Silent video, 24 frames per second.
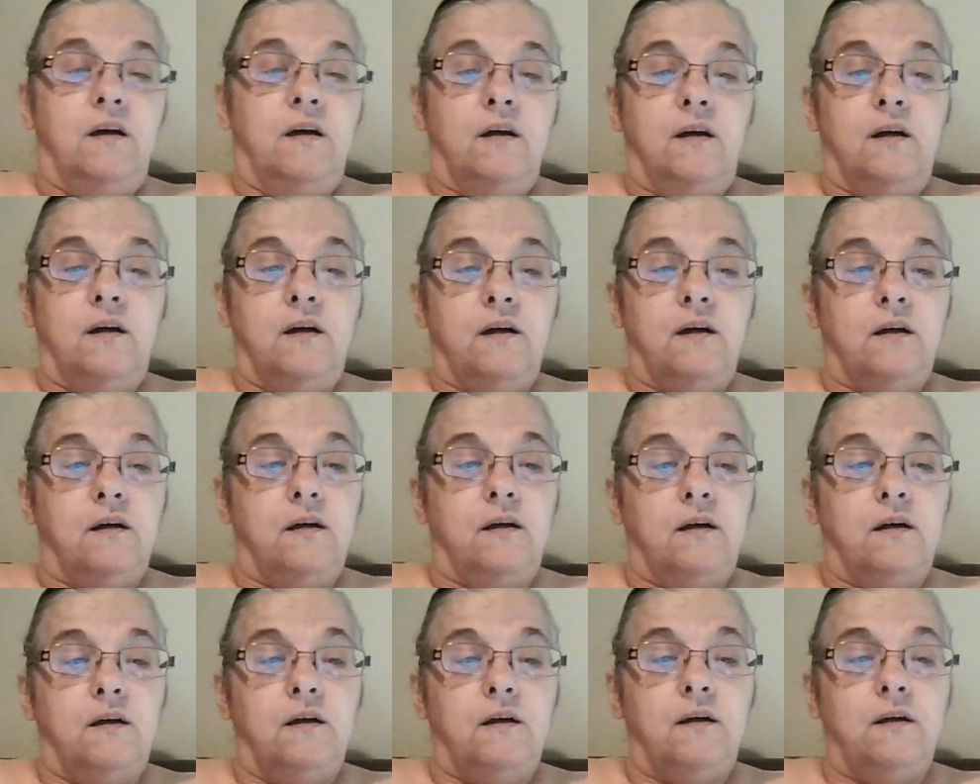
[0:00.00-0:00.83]

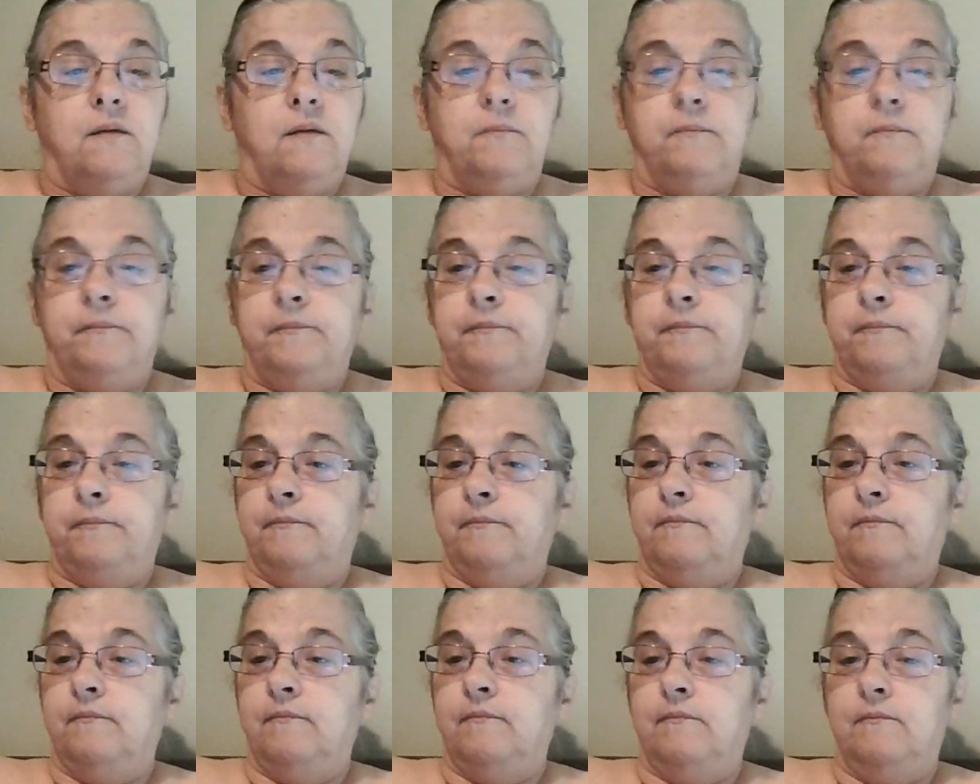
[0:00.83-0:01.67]
Um,
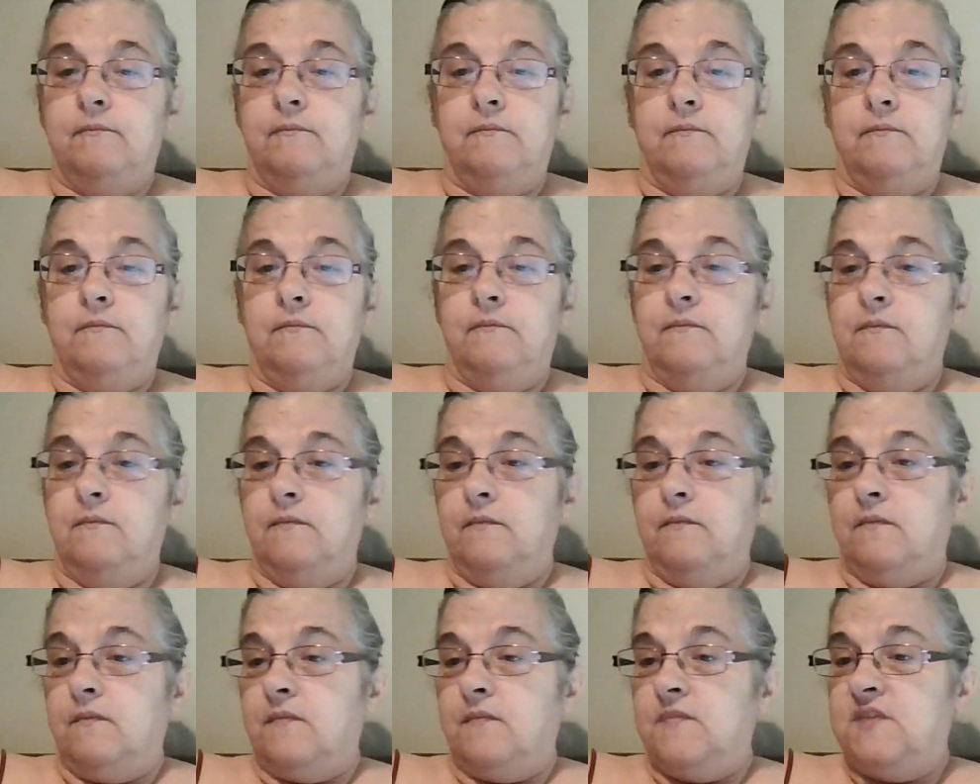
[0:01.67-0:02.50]

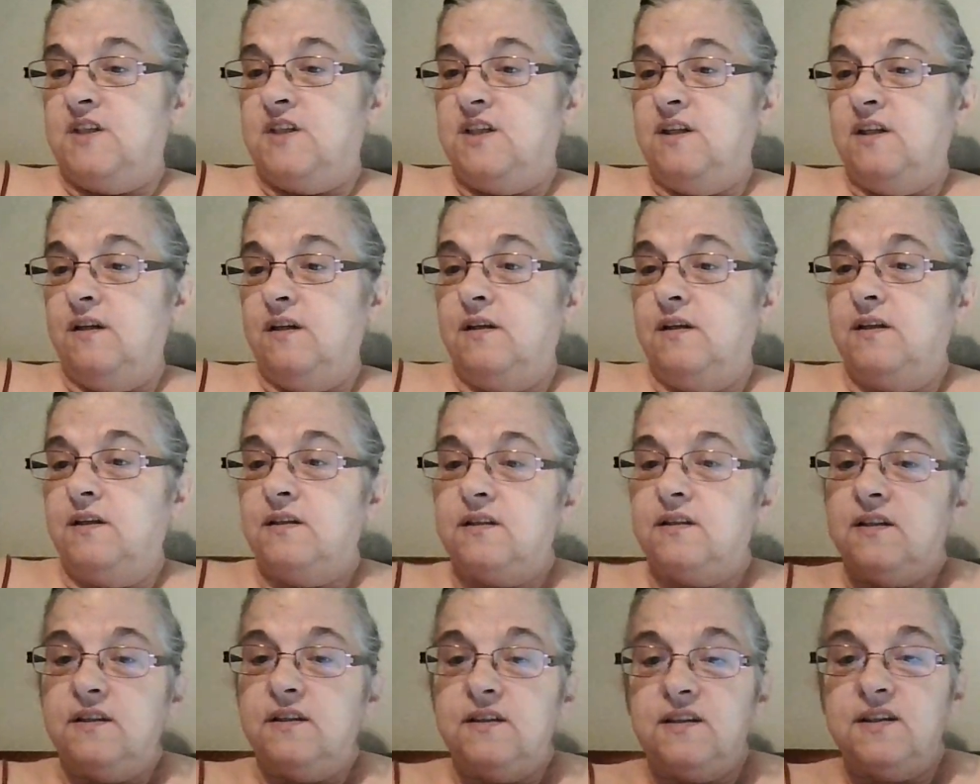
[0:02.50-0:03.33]
see,
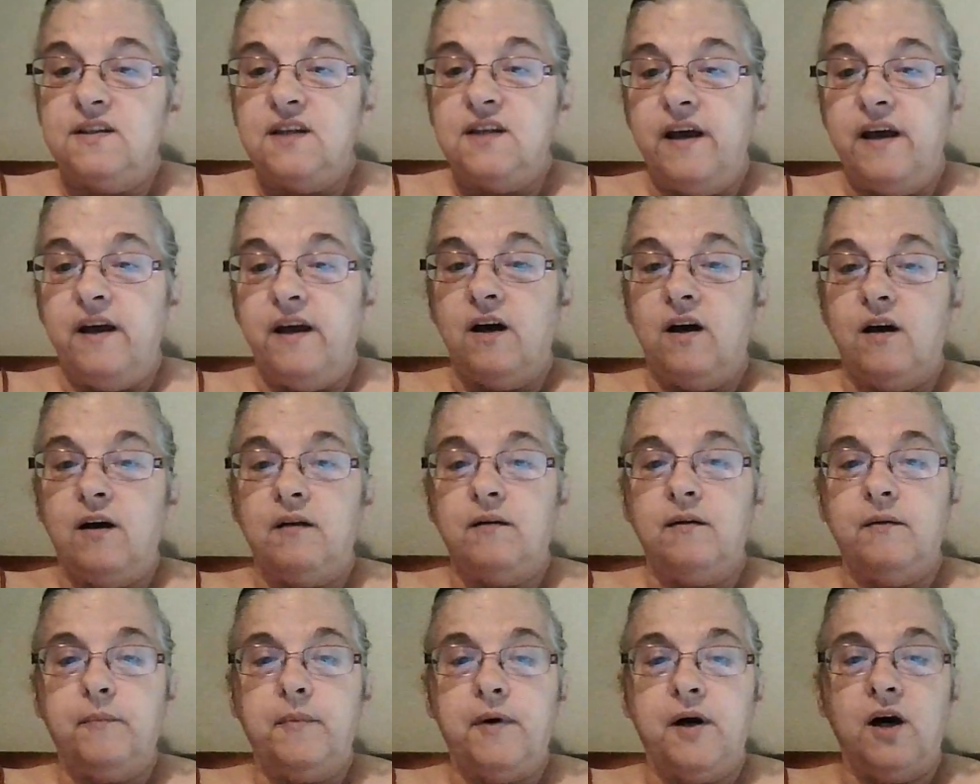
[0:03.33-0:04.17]
does it say
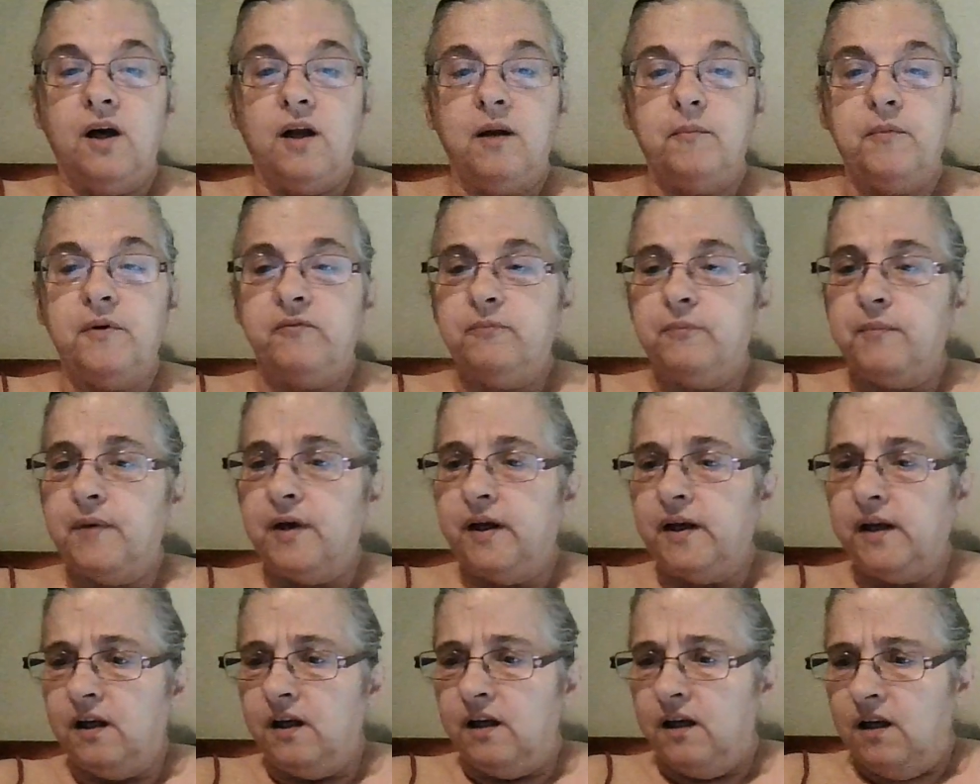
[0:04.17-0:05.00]
on the bottom of
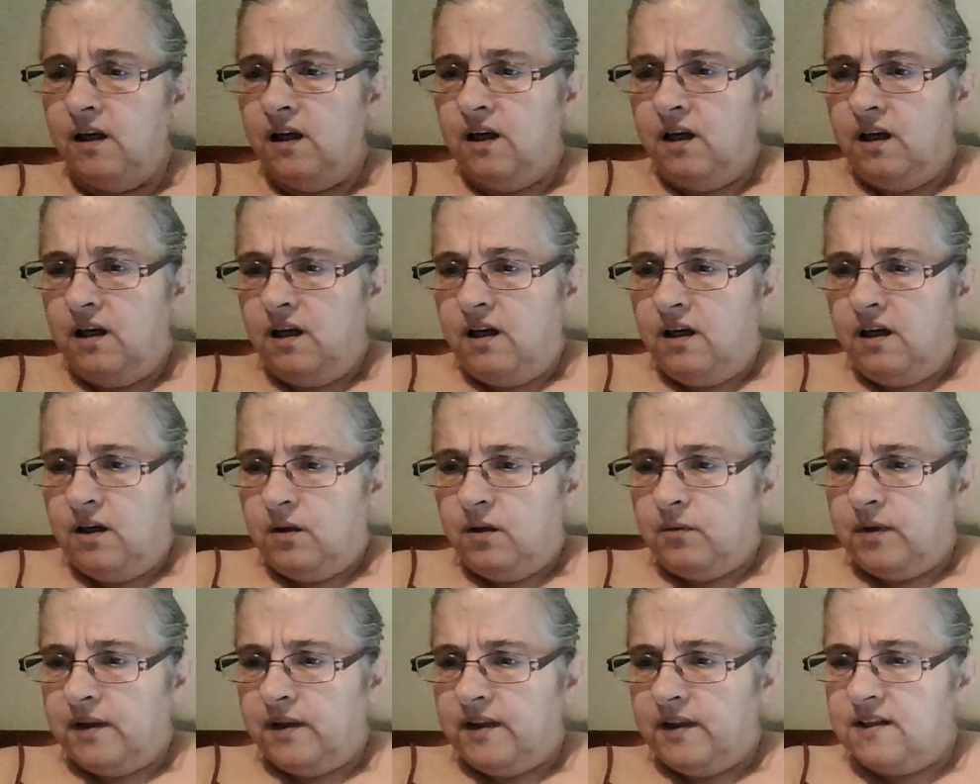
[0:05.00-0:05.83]
my
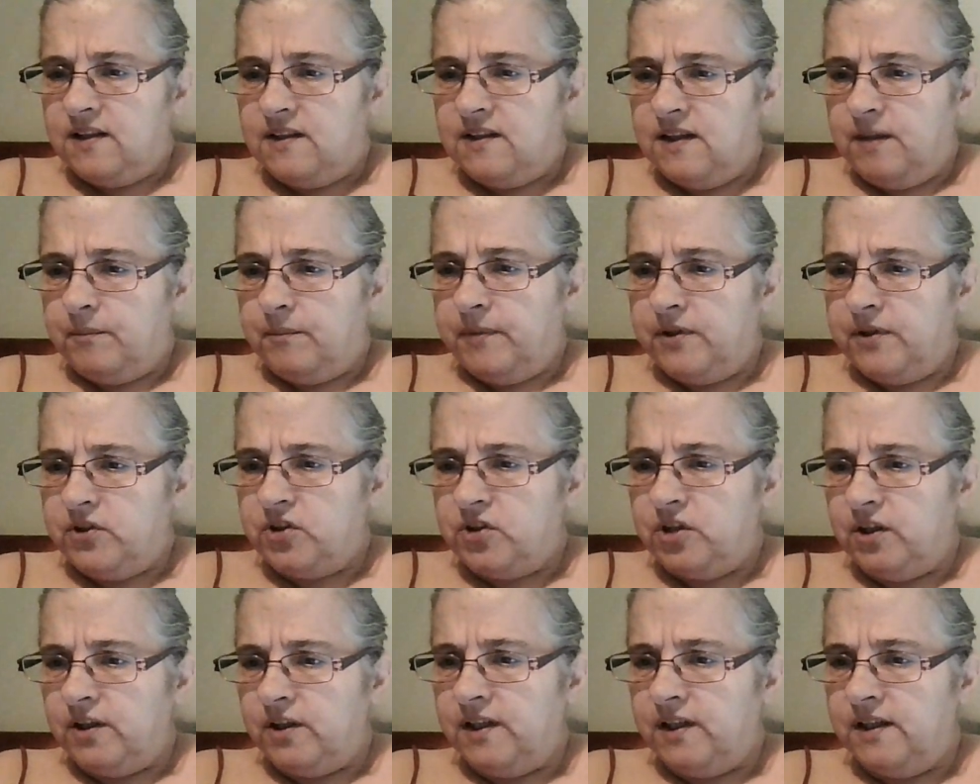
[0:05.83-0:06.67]
what the
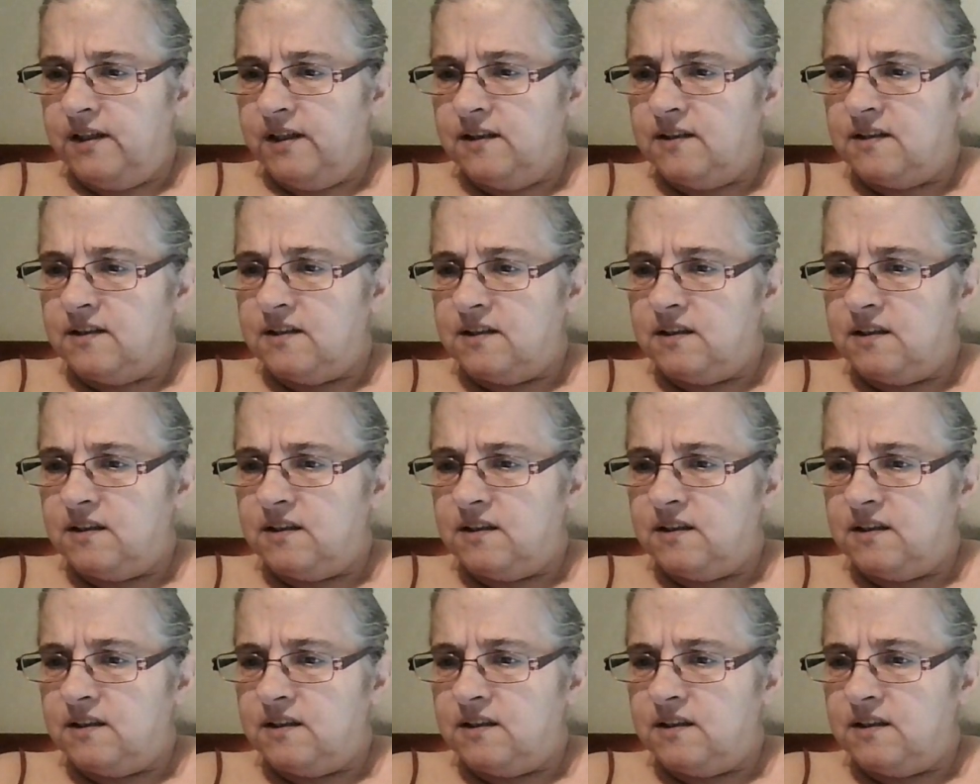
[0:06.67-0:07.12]
temperature is.